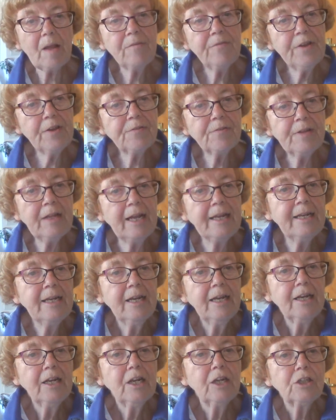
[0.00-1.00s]
Fifthly,
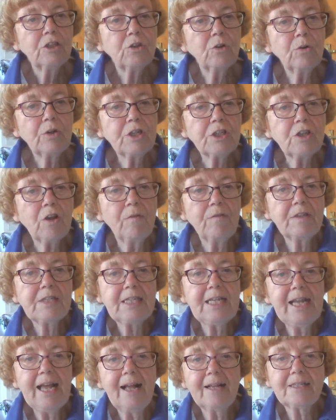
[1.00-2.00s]
Dorcas
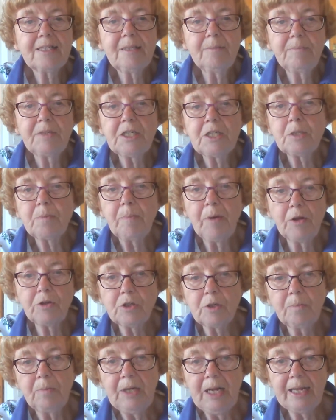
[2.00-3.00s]
obviously had some
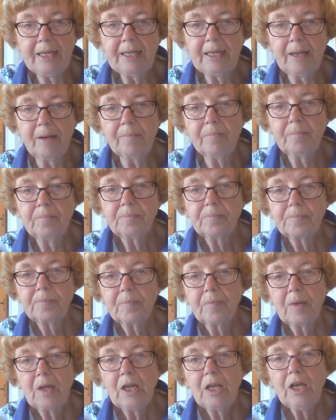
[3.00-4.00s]
disposable income.
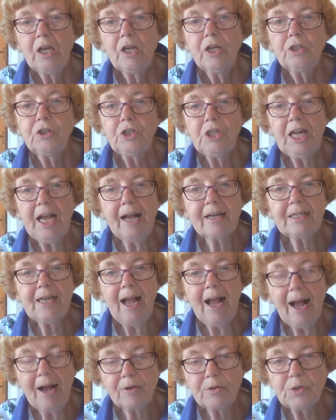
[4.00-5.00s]
She had a
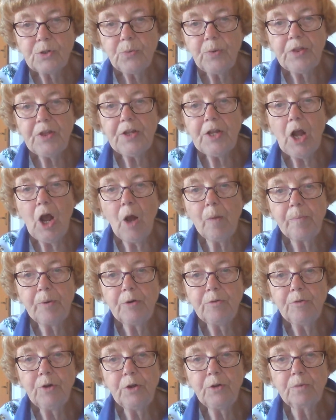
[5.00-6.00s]
house with an
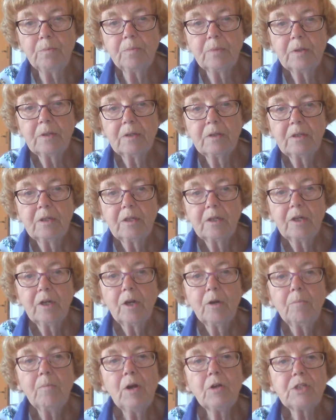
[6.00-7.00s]
upper room.
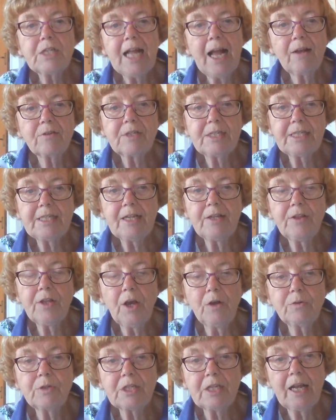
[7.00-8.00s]
Most houses in
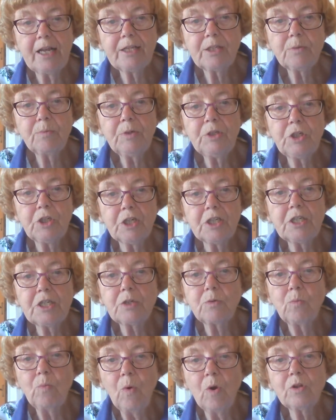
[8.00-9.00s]
those days were
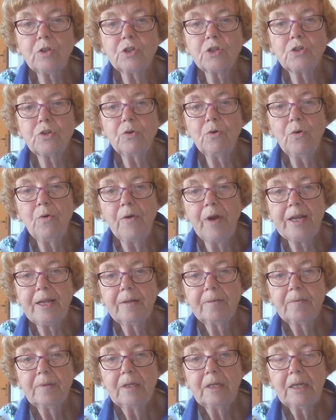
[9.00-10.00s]
just one story.
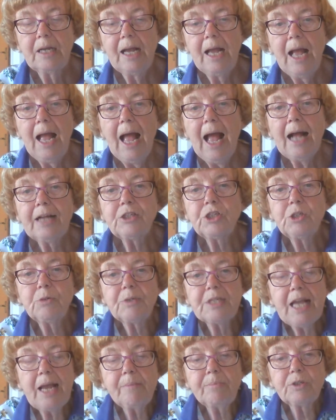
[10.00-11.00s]
And she
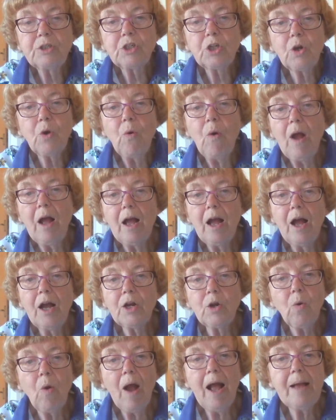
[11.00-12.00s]
was able to
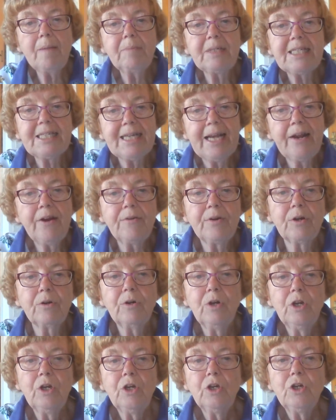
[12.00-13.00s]
acquire material
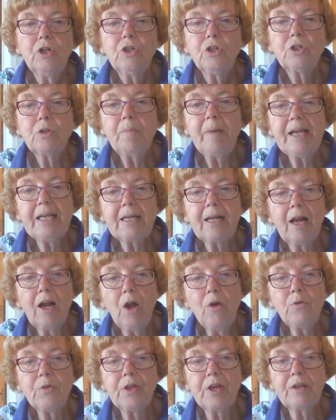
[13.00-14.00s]
to make
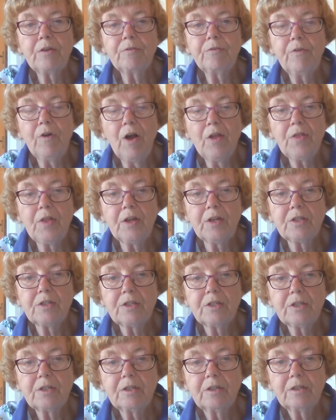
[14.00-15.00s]
clothing for
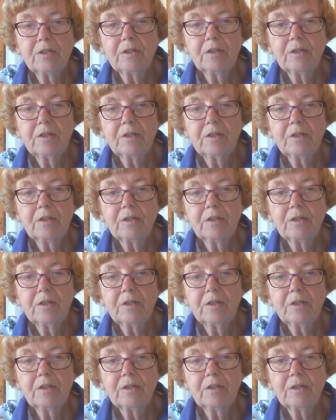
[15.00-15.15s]
others.